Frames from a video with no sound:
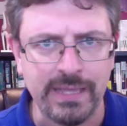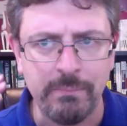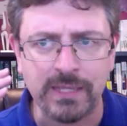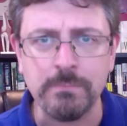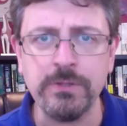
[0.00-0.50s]

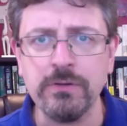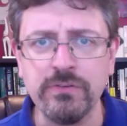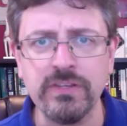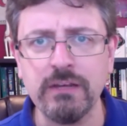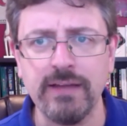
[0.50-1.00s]
and my
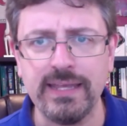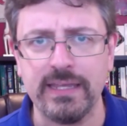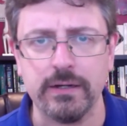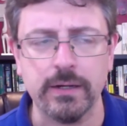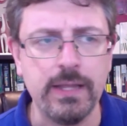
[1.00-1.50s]
computer's sitting right
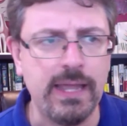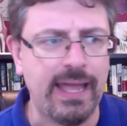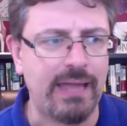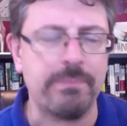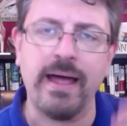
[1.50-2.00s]
here,
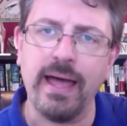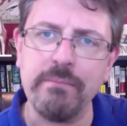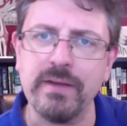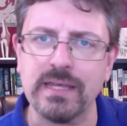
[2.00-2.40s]
and behind